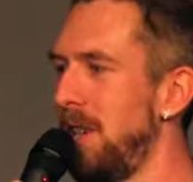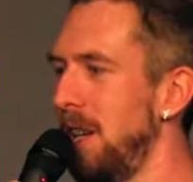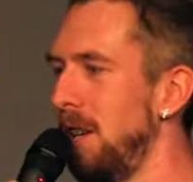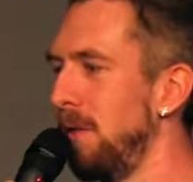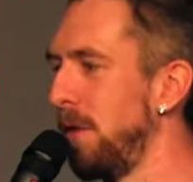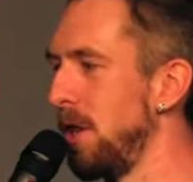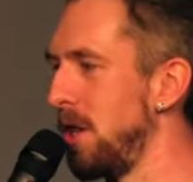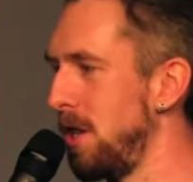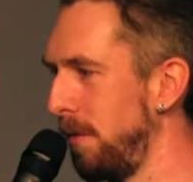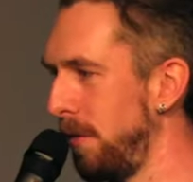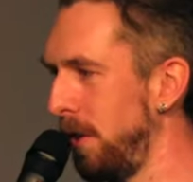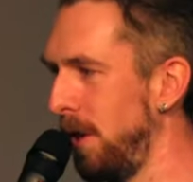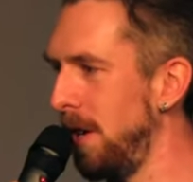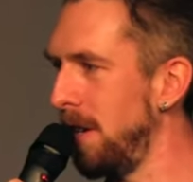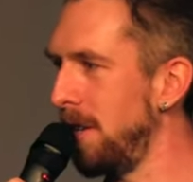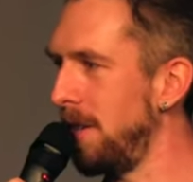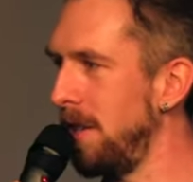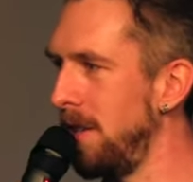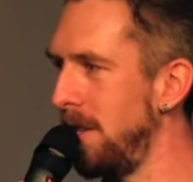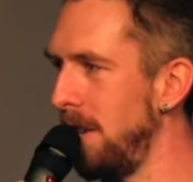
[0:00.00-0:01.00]
selfish of
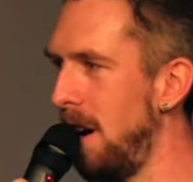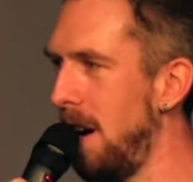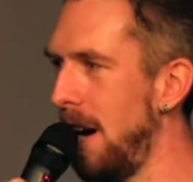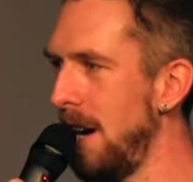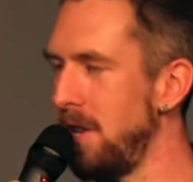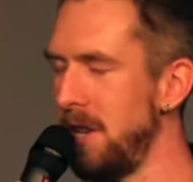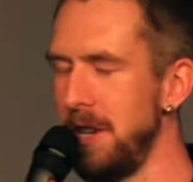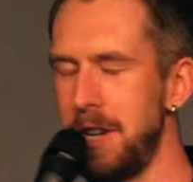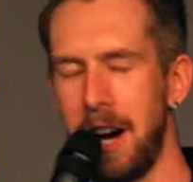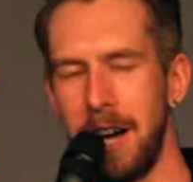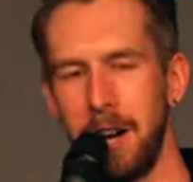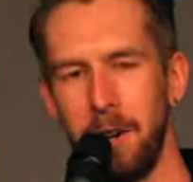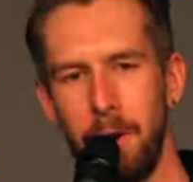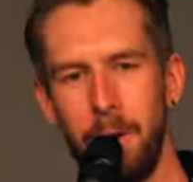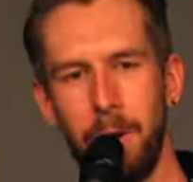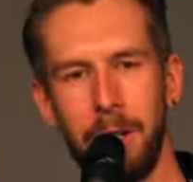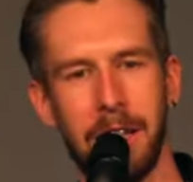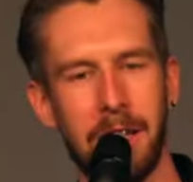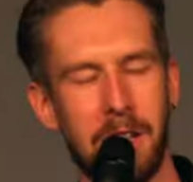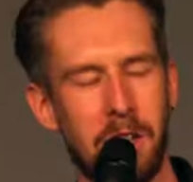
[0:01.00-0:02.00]
her to die. She died
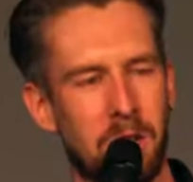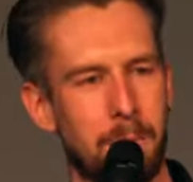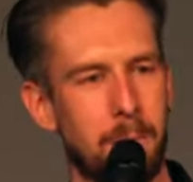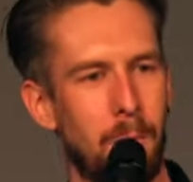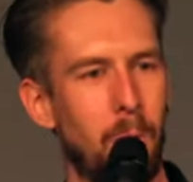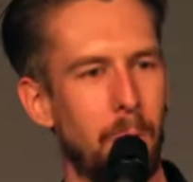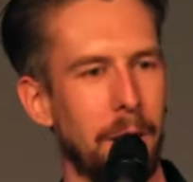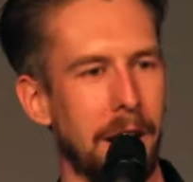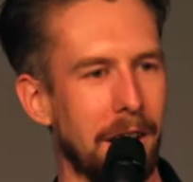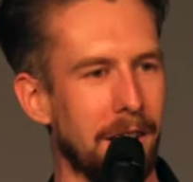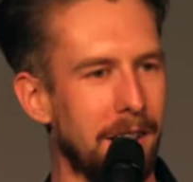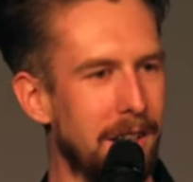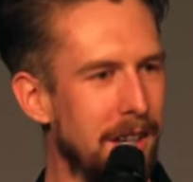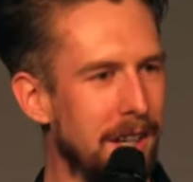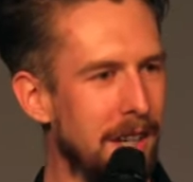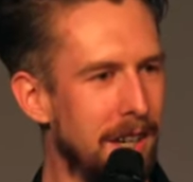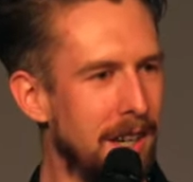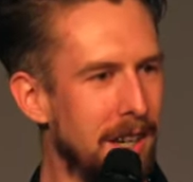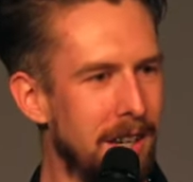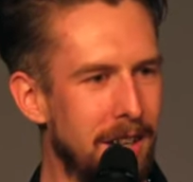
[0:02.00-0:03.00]
early this morning.
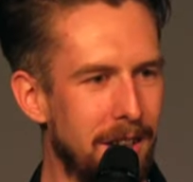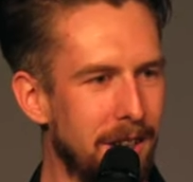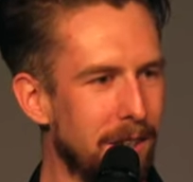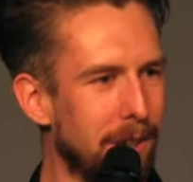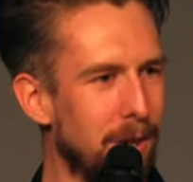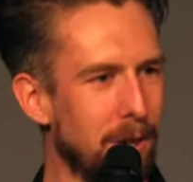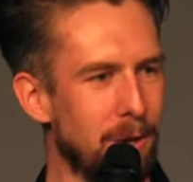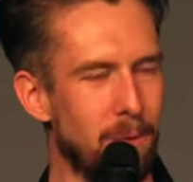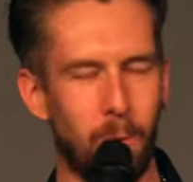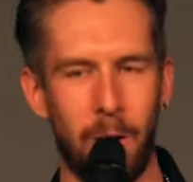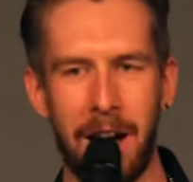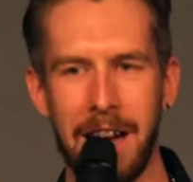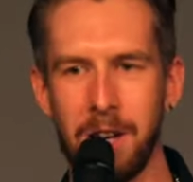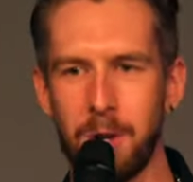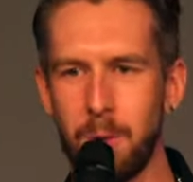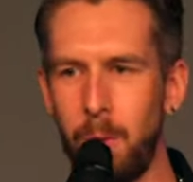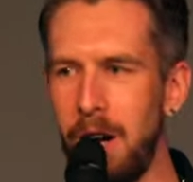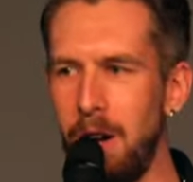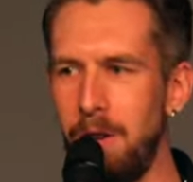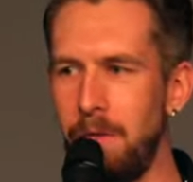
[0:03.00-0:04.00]
Couldn't wait
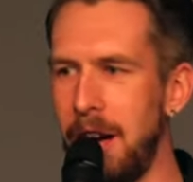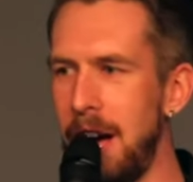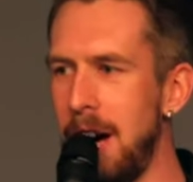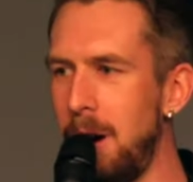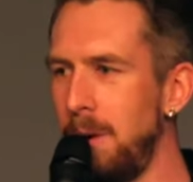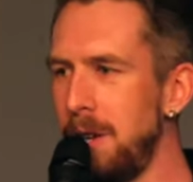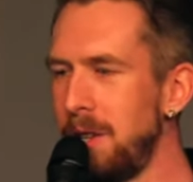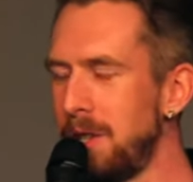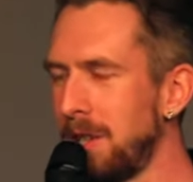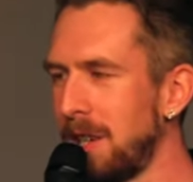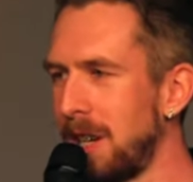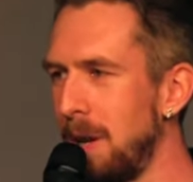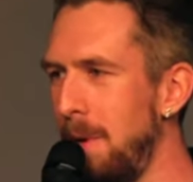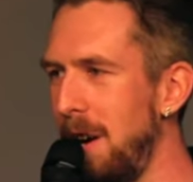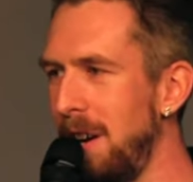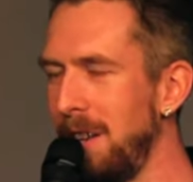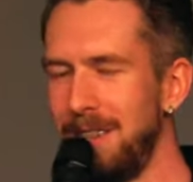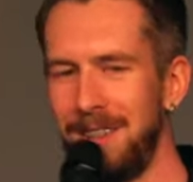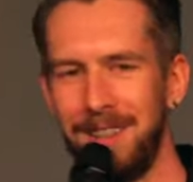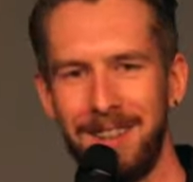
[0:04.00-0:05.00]
12 hours? Come
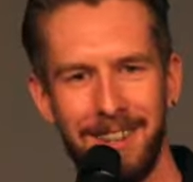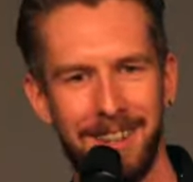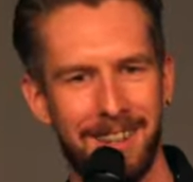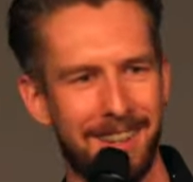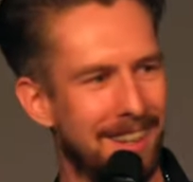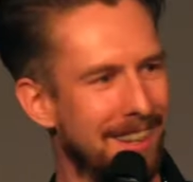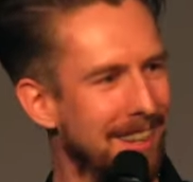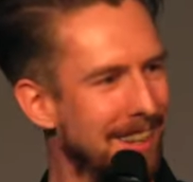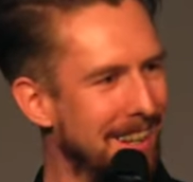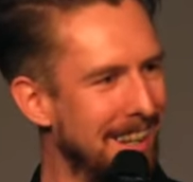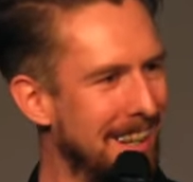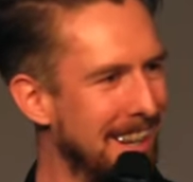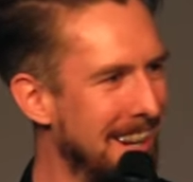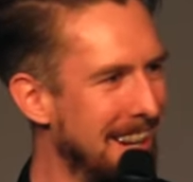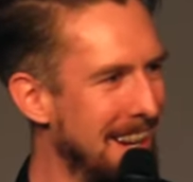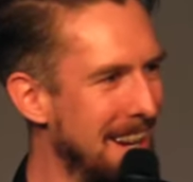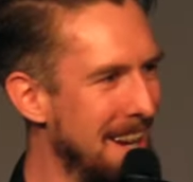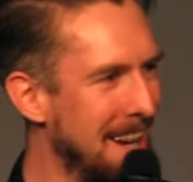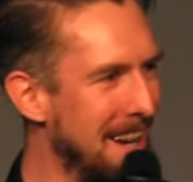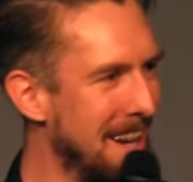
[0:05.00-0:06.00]
on.
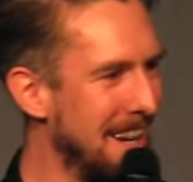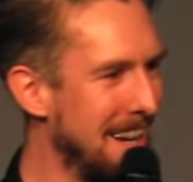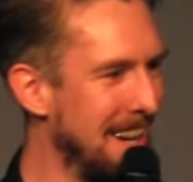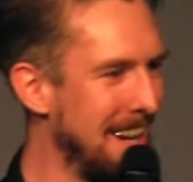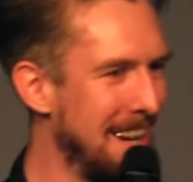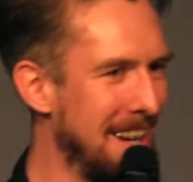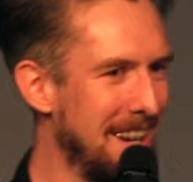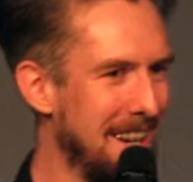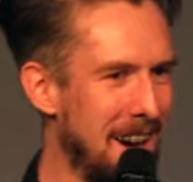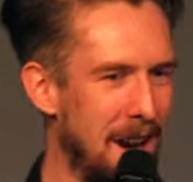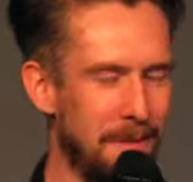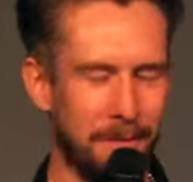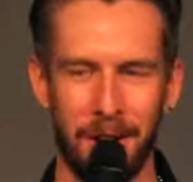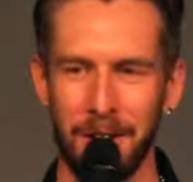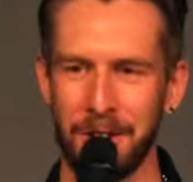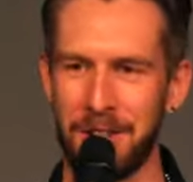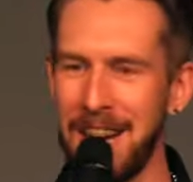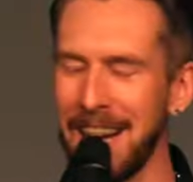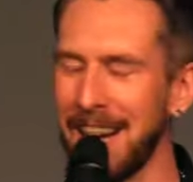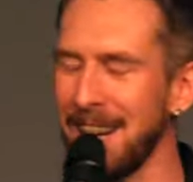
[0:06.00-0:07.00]
I've
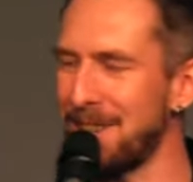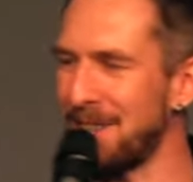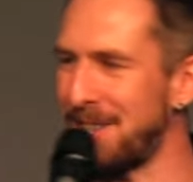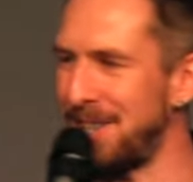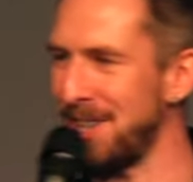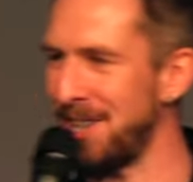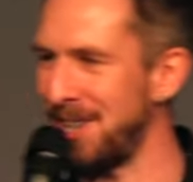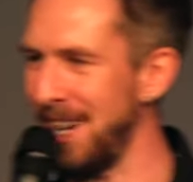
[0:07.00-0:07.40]
got tickets to